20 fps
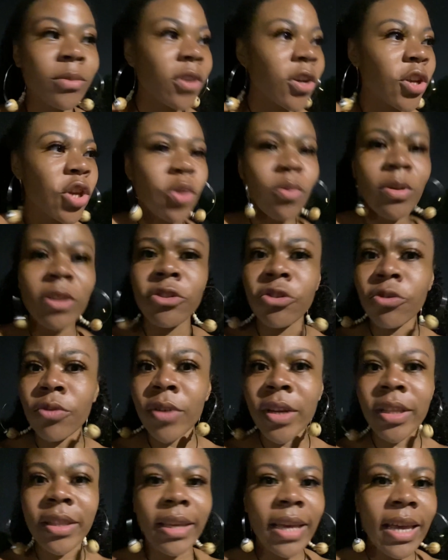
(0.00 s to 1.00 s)
Are you
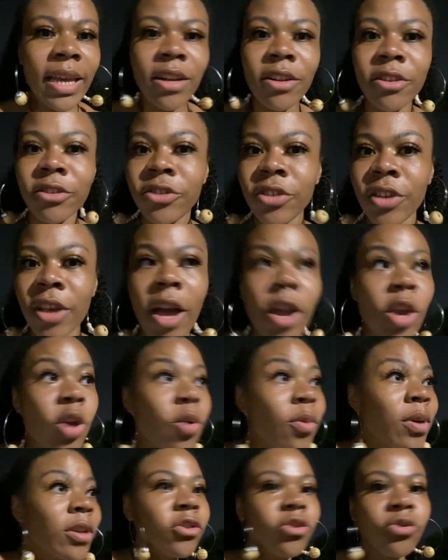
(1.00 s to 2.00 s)
enjoying the energy? Are
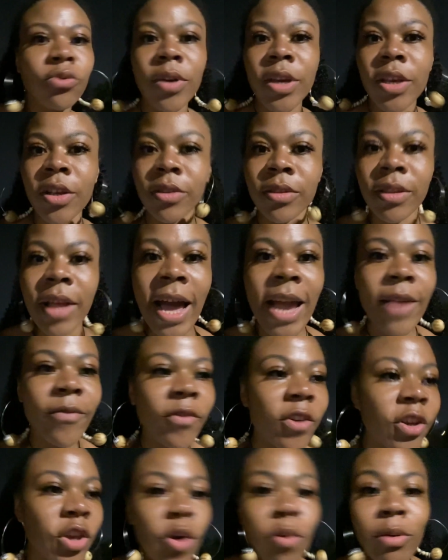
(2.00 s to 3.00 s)
you enjoying your life?
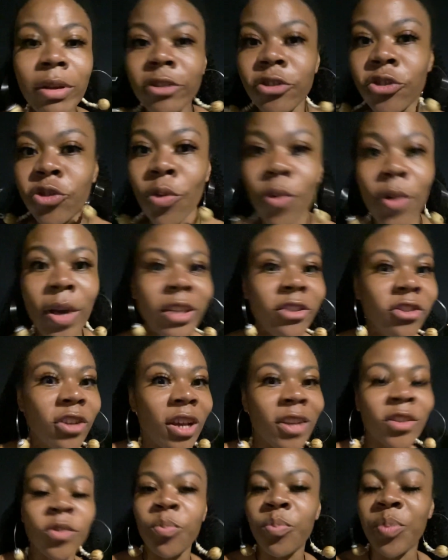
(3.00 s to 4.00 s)
Are you enjoying
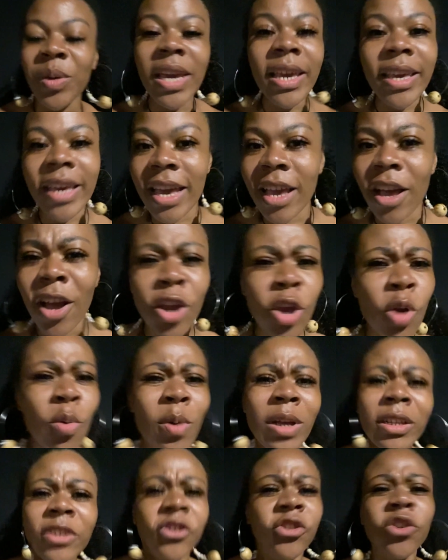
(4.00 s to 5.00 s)
just being? Are you
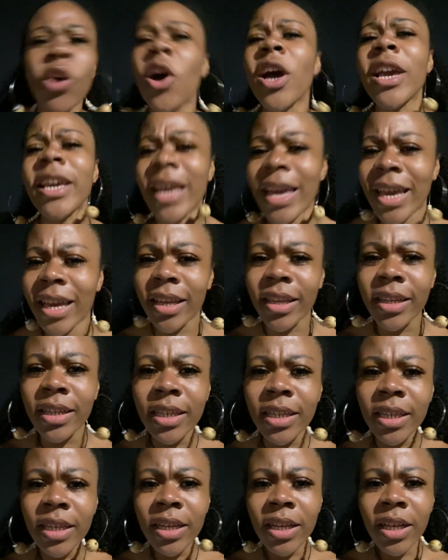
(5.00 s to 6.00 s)
enjoying?
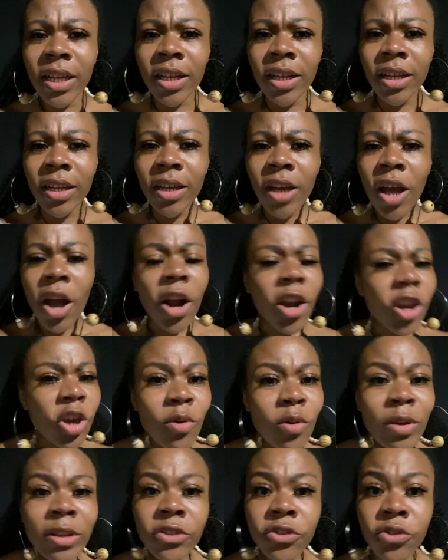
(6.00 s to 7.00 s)
Are
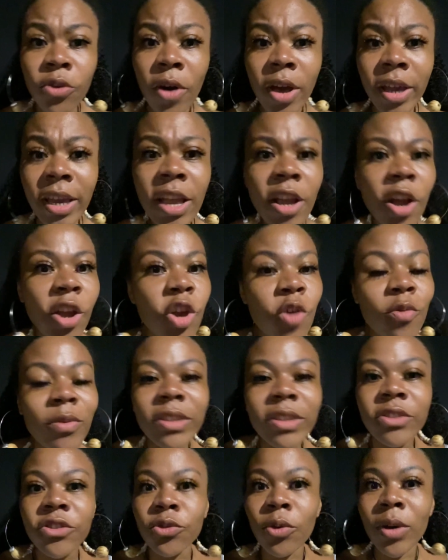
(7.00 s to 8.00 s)
you enjoying? Are you
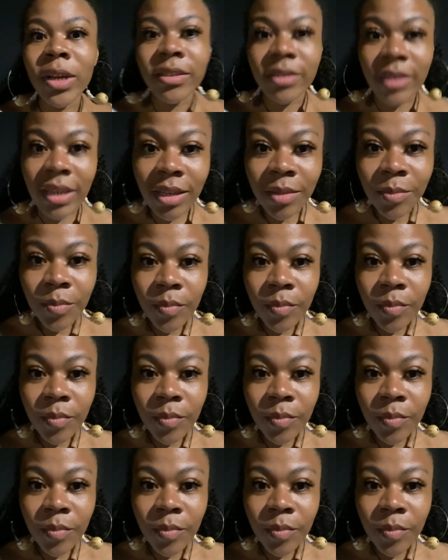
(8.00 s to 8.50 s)
rejoicing?